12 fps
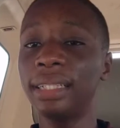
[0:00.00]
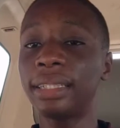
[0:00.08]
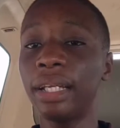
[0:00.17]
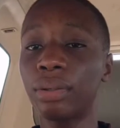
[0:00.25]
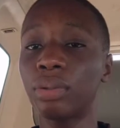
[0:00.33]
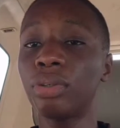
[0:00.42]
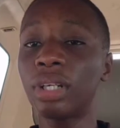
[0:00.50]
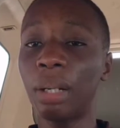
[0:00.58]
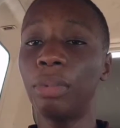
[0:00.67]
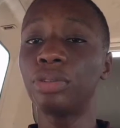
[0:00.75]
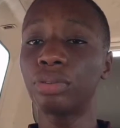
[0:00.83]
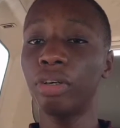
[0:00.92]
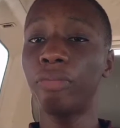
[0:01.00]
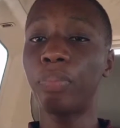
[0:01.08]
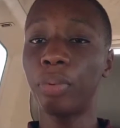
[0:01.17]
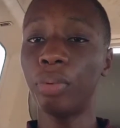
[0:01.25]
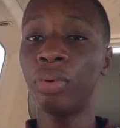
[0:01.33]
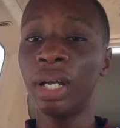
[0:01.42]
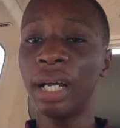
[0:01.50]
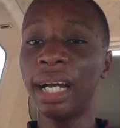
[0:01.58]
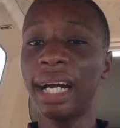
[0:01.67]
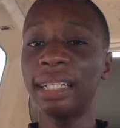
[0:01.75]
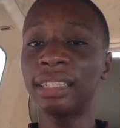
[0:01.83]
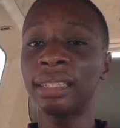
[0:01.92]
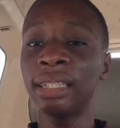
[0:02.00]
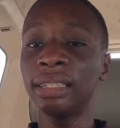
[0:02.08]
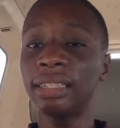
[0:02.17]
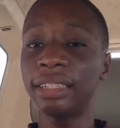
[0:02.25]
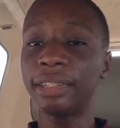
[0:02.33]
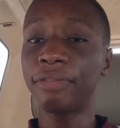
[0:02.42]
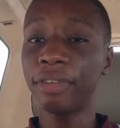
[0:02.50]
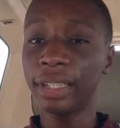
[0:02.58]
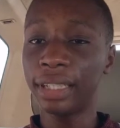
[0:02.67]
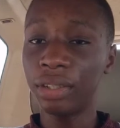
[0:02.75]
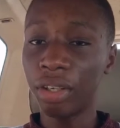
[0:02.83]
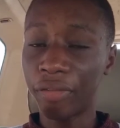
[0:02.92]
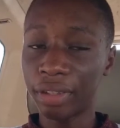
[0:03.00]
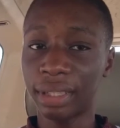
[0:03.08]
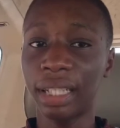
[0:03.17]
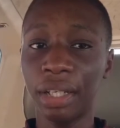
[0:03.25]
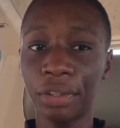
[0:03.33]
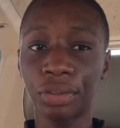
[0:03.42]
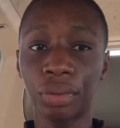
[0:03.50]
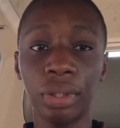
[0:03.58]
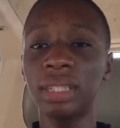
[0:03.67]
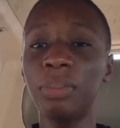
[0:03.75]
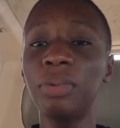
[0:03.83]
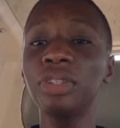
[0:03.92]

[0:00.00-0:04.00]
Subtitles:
while the Tecno Camon 12 Pro has 64 gig of internal storage.